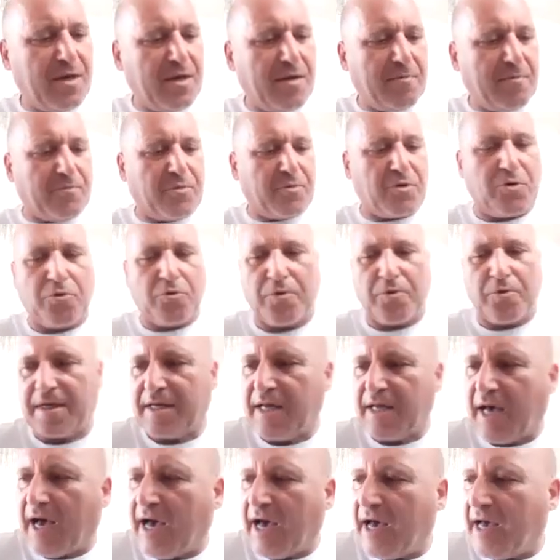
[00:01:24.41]
Brewing,
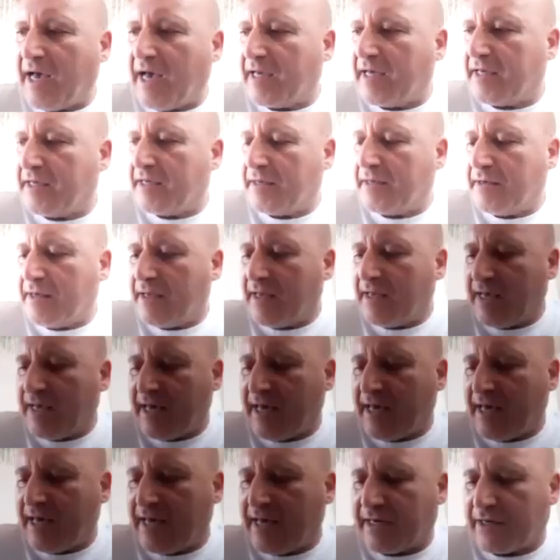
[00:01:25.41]
I
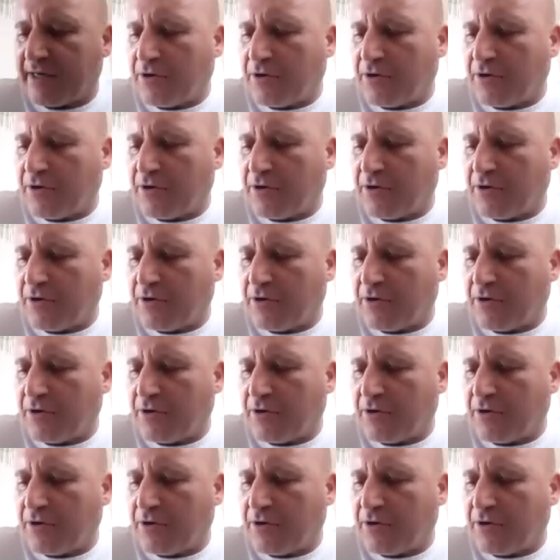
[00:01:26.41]
had a